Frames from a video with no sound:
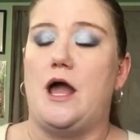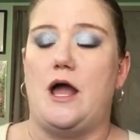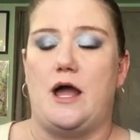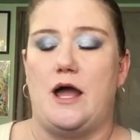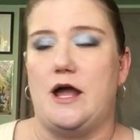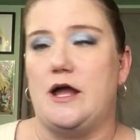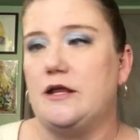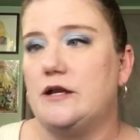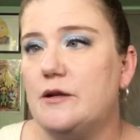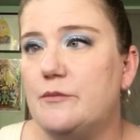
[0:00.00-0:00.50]

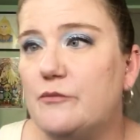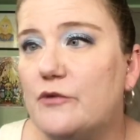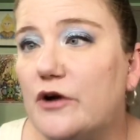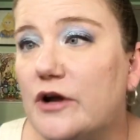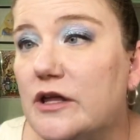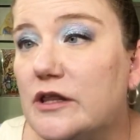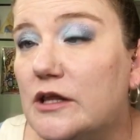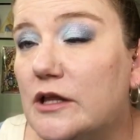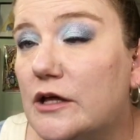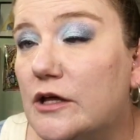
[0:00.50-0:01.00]
And I'm
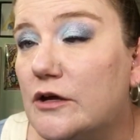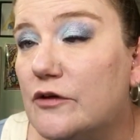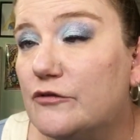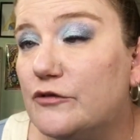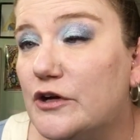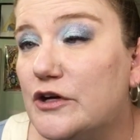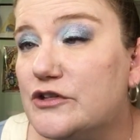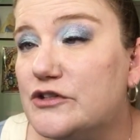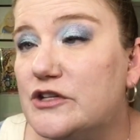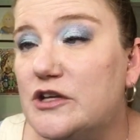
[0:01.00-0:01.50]
wearing the
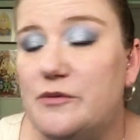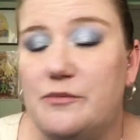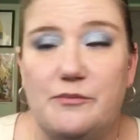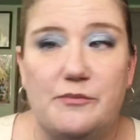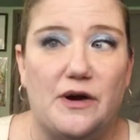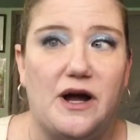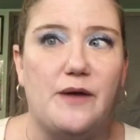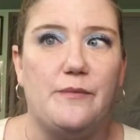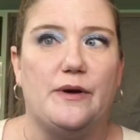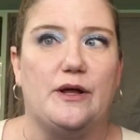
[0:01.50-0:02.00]
Frosty
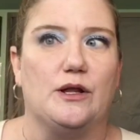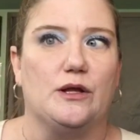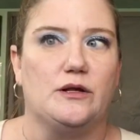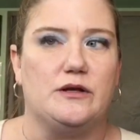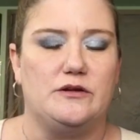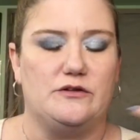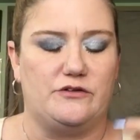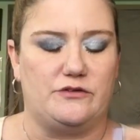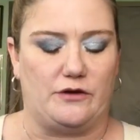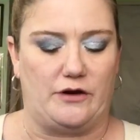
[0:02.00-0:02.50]
eye palette.
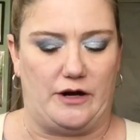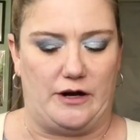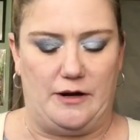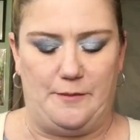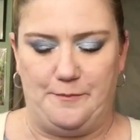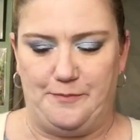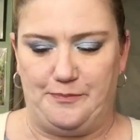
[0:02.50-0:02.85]
Sorry.